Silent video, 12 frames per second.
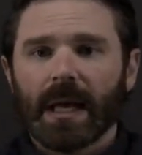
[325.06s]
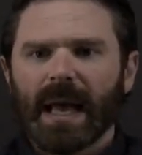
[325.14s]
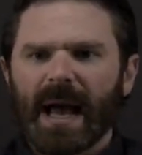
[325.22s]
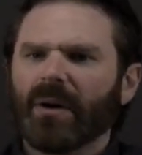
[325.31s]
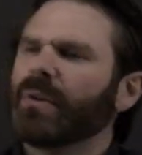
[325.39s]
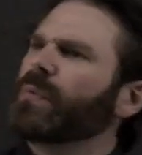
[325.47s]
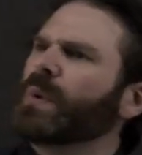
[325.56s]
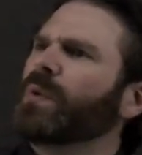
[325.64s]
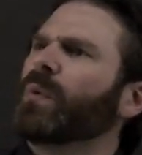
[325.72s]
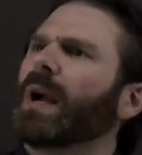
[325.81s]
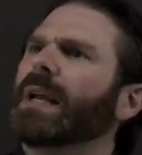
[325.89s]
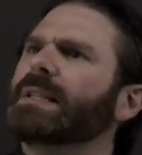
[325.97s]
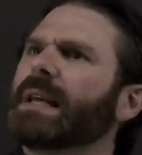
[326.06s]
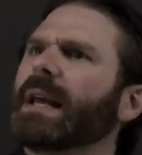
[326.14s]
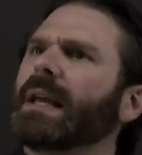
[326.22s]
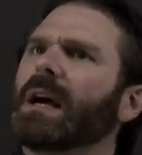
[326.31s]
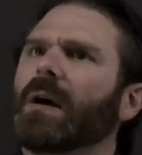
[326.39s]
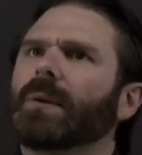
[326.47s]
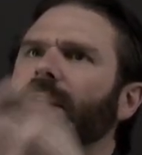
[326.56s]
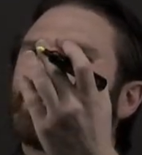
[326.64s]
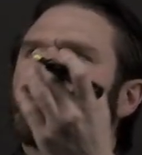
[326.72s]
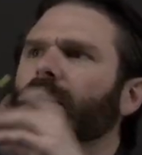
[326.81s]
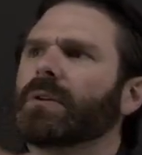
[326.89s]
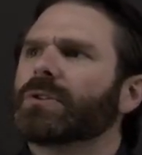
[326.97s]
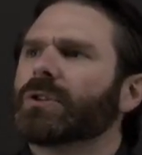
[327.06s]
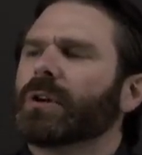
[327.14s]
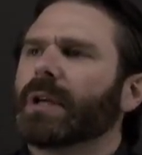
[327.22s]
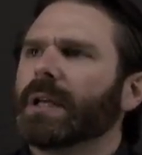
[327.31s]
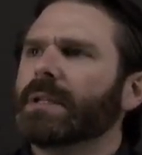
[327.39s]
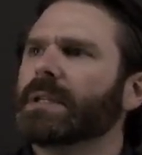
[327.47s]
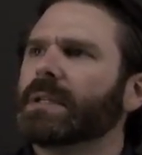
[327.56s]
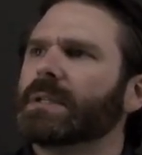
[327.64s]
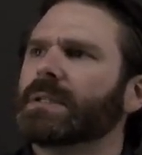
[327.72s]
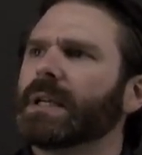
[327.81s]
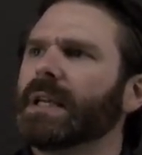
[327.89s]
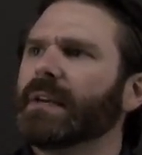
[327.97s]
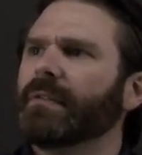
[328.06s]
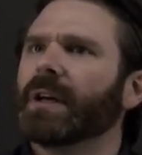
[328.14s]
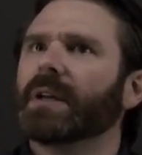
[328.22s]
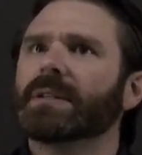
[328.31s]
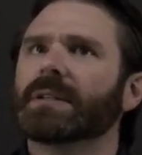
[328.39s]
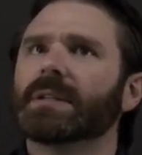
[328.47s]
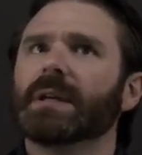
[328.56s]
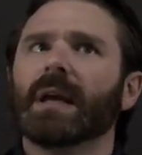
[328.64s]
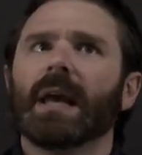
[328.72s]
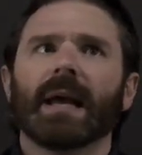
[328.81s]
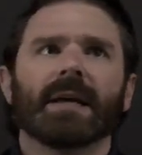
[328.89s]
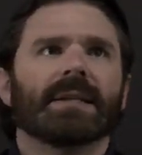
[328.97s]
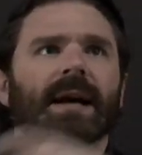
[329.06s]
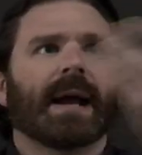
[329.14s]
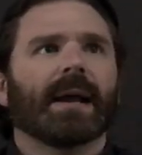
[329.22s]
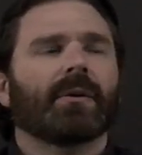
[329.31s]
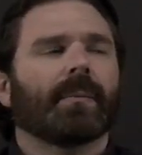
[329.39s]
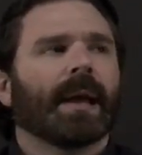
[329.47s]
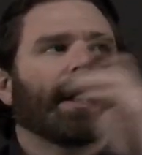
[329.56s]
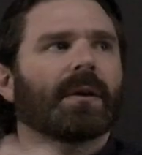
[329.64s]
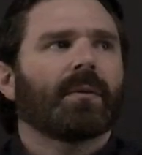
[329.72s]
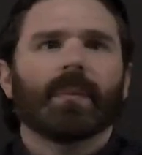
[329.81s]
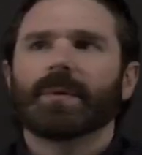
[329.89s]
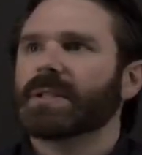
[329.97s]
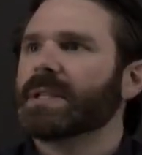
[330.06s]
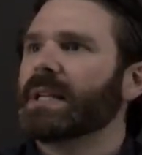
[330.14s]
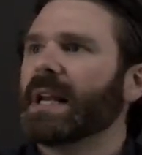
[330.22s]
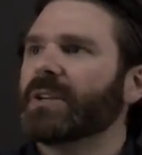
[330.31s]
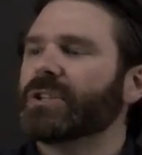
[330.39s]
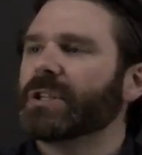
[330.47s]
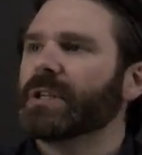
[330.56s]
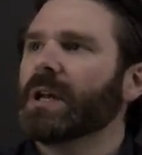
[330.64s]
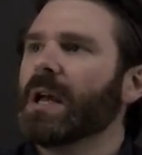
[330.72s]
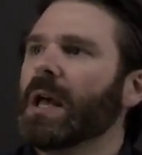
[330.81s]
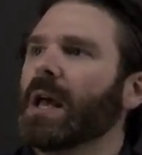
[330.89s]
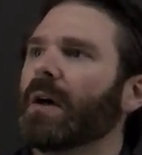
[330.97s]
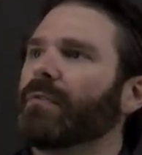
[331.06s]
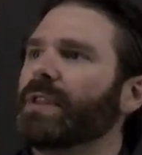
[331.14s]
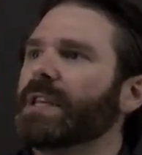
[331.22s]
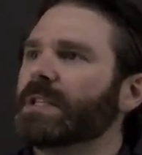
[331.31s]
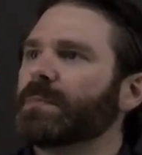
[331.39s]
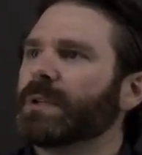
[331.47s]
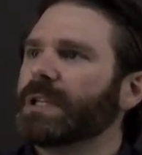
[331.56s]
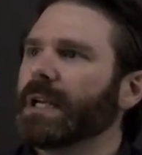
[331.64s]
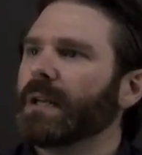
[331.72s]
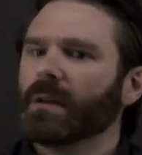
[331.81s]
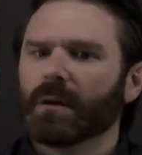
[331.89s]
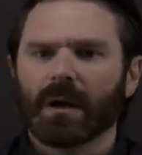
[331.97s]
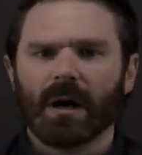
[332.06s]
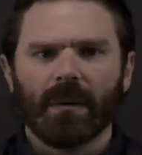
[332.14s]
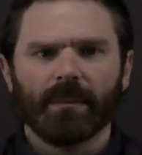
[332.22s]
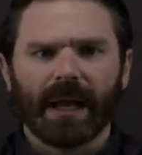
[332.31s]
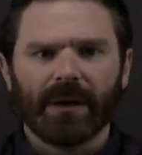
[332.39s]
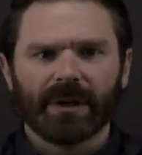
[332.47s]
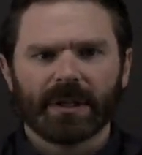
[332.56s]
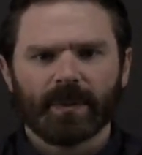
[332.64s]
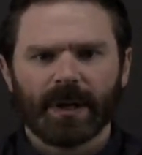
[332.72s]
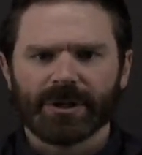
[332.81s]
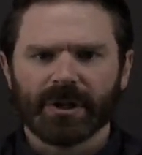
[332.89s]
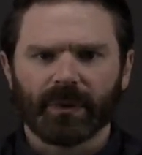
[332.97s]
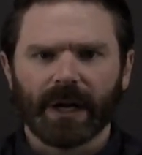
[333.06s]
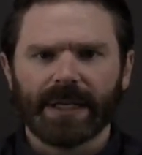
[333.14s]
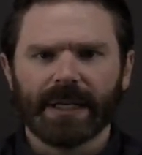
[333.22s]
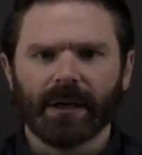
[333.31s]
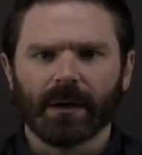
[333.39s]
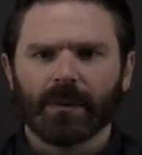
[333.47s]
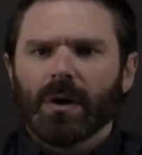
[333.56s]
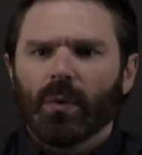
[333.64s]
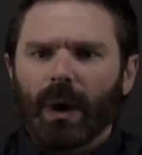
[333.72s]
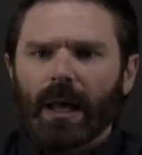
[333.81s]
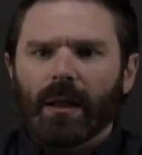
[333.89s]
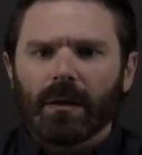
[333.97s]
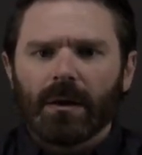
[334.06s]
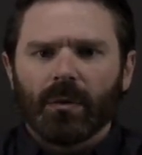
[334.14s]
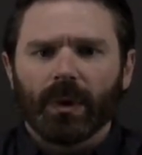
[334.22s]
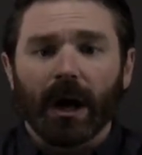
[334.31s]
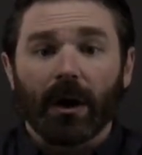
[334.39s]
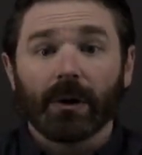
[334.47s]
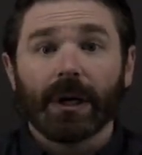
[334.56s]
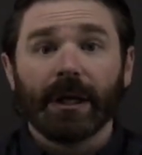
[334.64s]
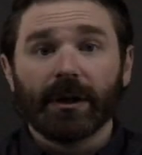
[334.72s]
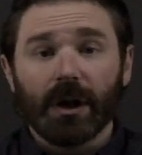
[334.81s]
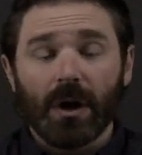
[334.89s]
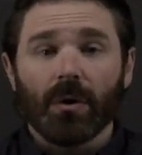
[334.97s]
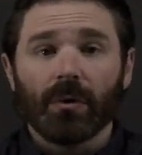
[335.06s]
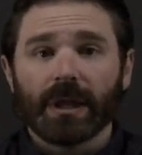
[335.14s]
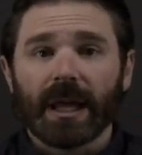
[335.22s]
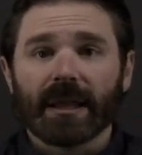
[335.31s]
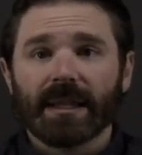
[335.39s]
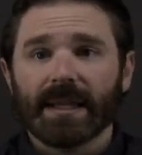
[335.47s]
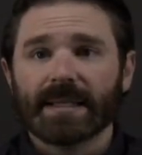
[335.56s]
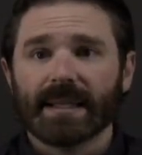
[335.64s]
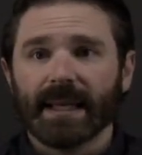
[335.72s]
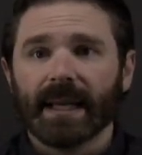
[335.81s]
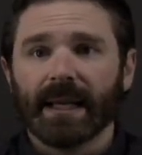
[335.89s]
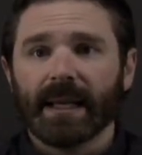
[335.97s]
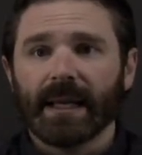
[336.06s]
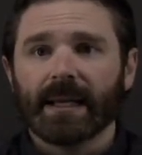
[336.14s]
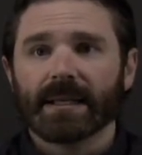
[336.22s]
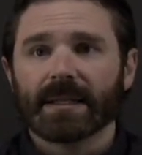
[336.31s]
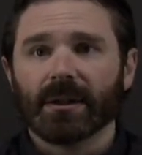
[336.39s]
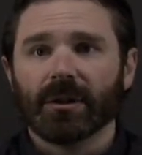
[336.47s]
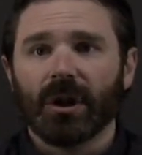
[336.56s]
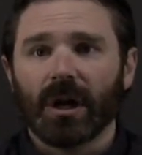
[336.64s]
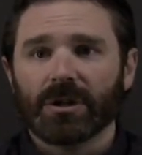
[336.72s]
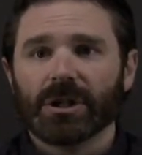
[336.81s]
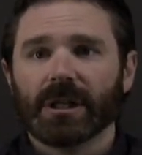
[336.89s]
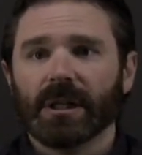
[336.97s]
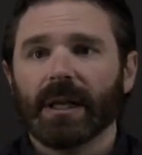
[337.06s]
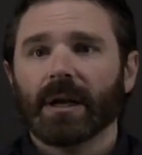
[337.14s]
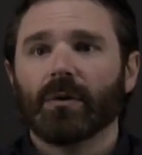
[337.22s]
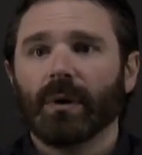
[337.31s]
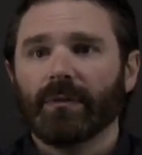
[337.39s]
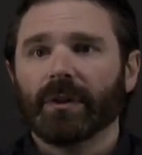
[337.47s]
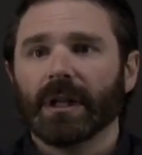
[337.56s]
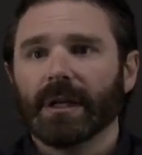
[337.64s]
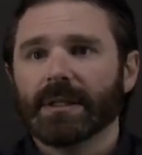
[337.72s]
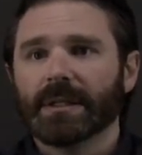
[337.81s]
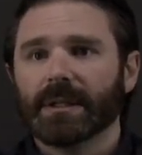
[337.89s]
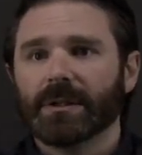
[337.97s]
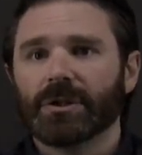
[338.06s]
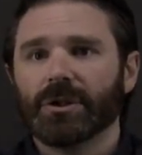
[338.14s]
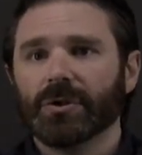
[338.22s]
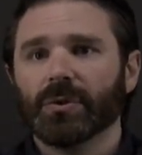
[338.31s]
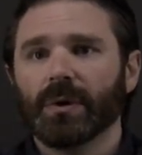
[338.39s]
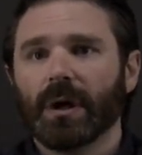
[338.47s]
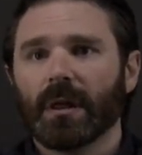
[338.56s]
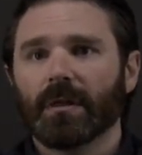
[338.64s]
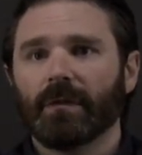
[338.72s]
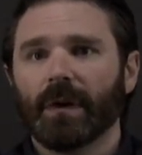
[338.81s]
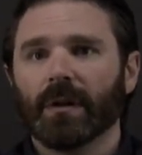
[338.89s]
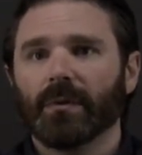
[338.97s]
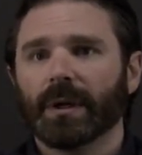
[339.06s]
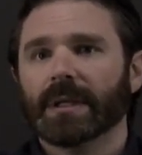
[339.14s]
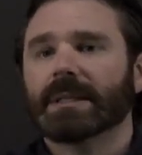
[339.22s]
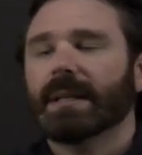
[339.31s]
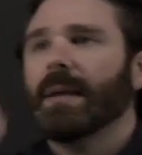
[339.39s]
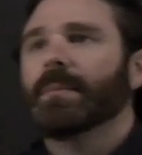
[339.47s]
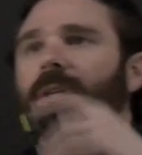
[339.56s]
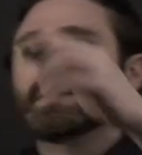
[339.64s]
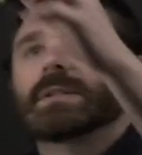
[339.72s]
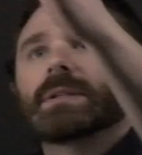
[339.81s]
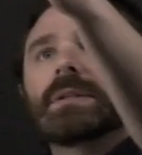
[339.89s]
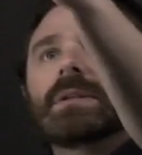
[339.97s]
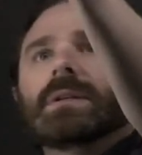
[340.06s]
how could we write a combinatorial circuit to give us a diagrammatic representation of this particular compound expression right here? Well, we already know that this thing is logically equivalent to the following statement.